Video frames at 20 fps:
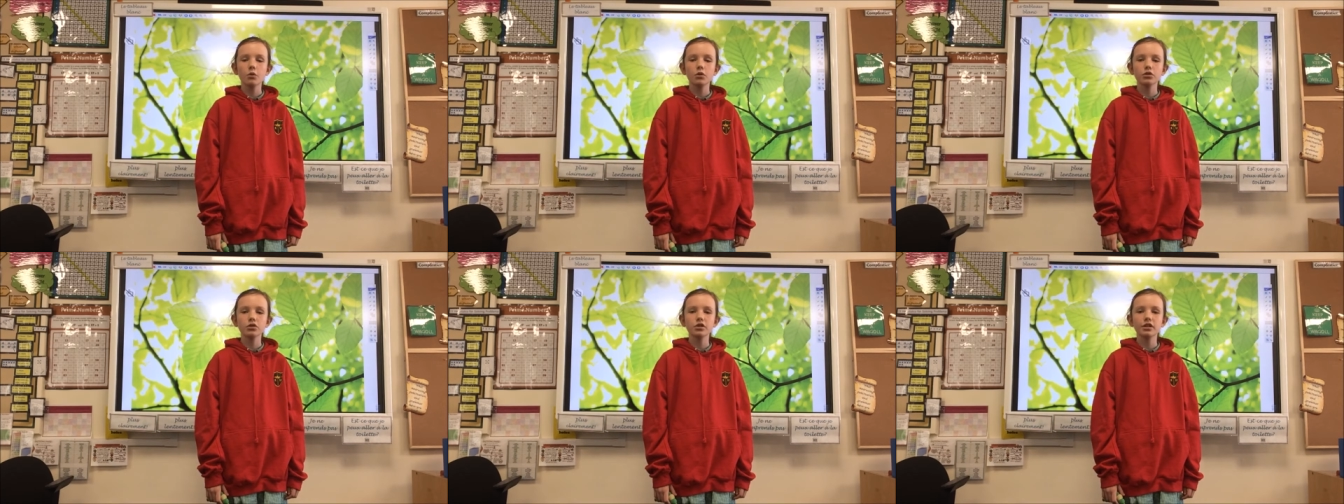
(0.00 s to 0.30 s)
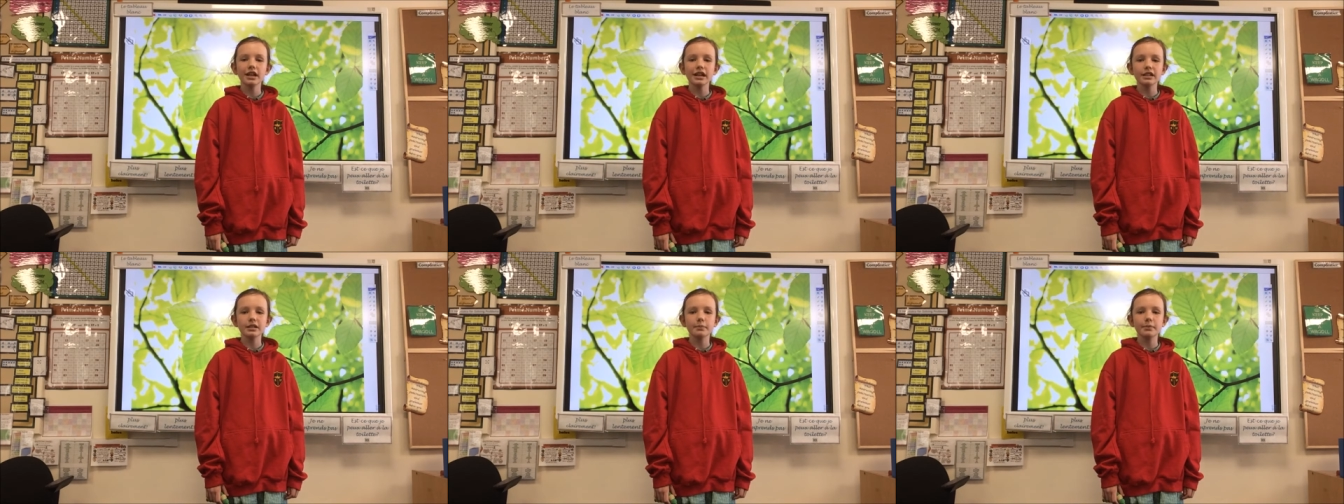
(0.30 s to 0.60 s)
What
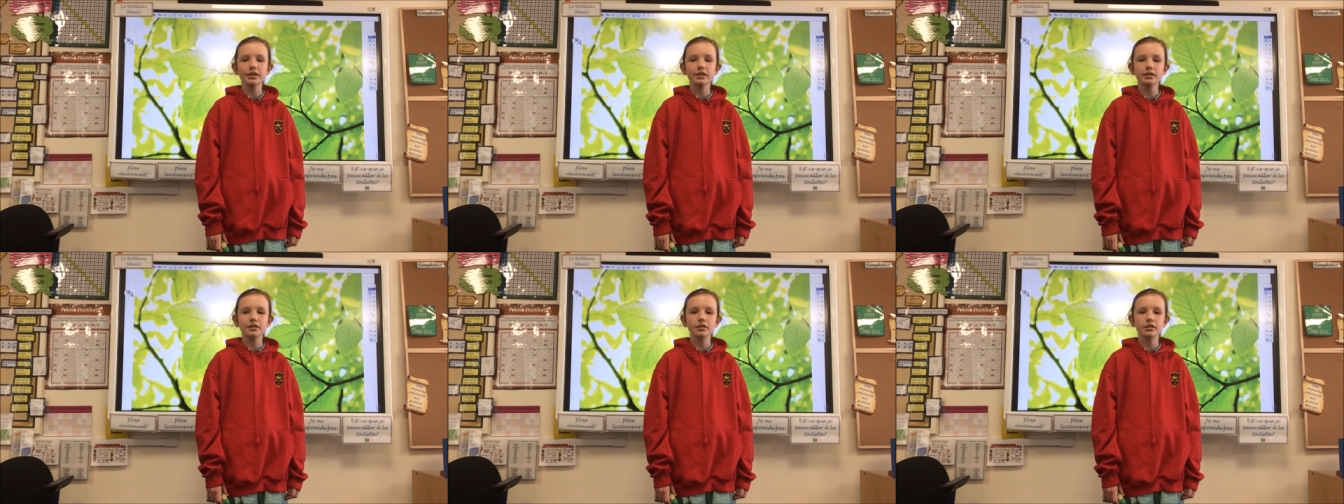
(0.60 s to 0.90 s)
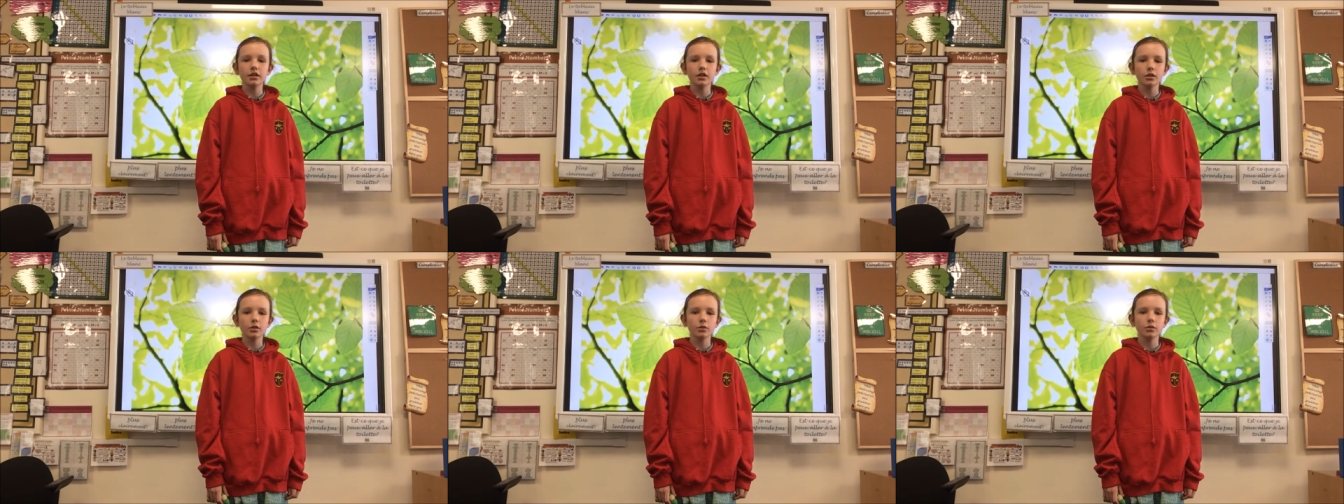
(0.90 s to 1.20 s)
do
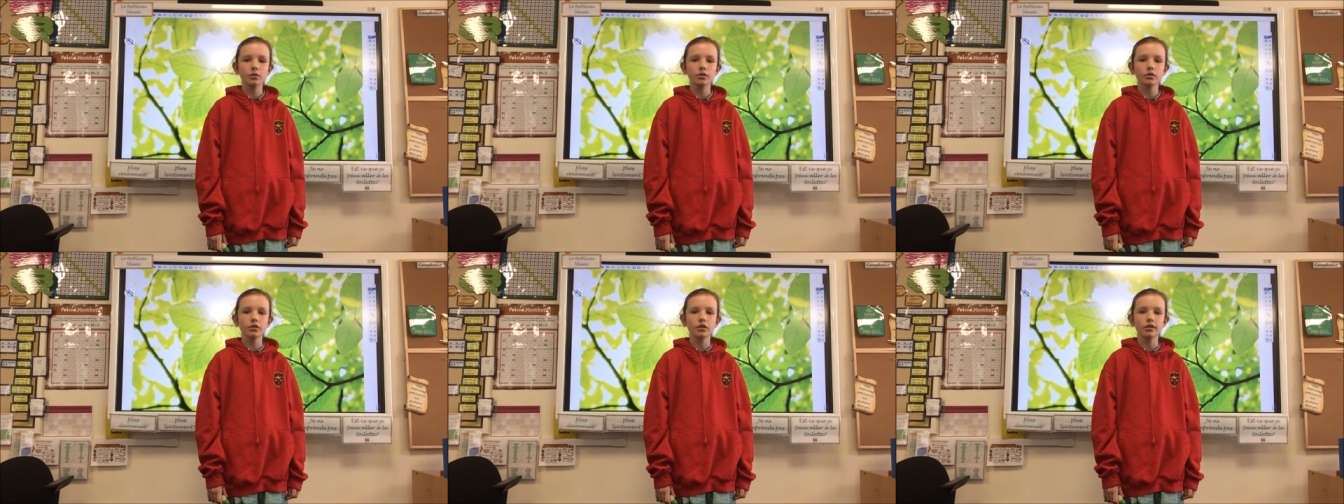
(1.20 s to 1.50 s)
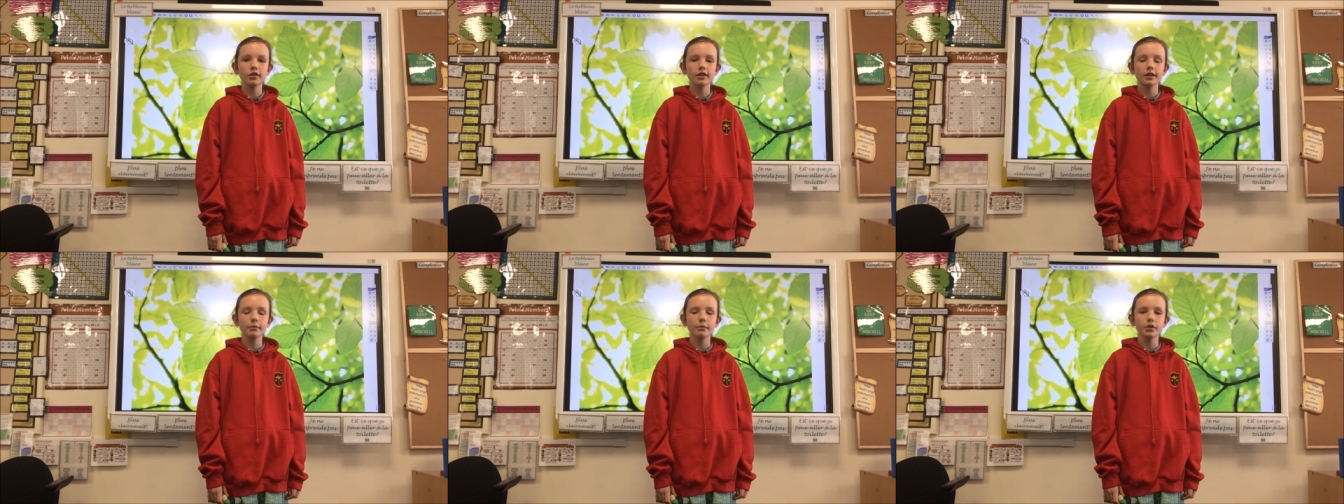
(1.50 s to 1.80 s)
caterpillars know?
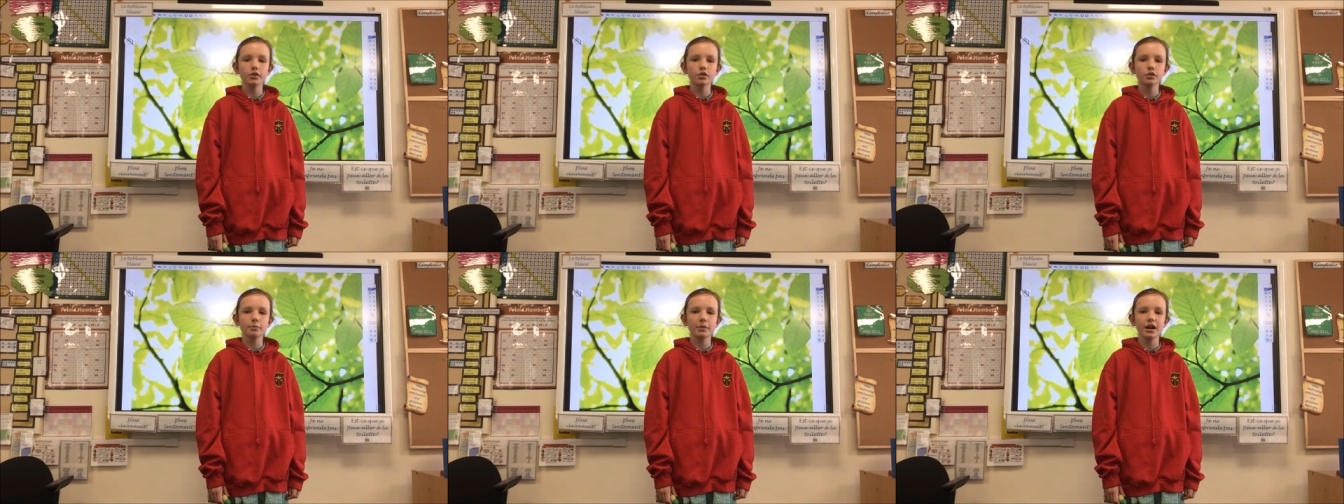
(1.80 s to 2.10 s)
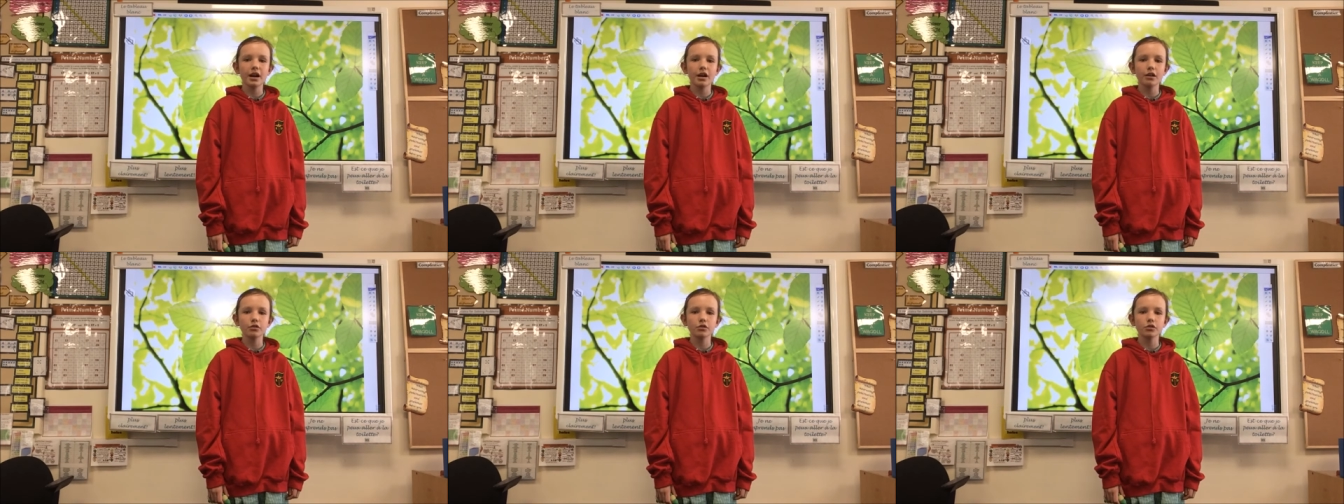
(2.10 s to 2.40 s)
Nothing much
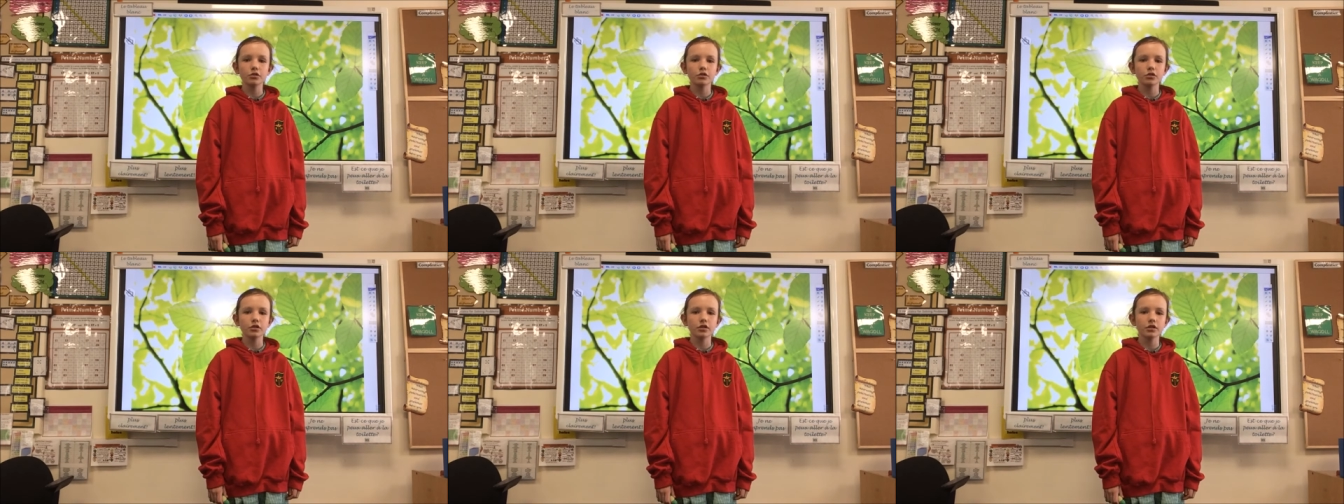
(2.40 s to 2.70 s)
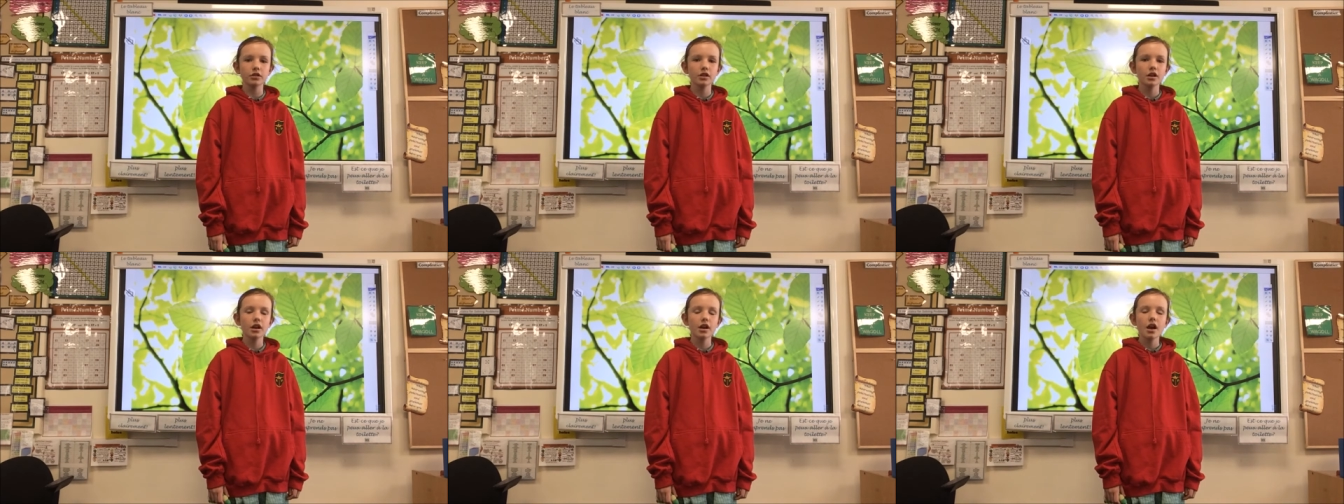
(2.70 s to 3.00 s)
about how to grow.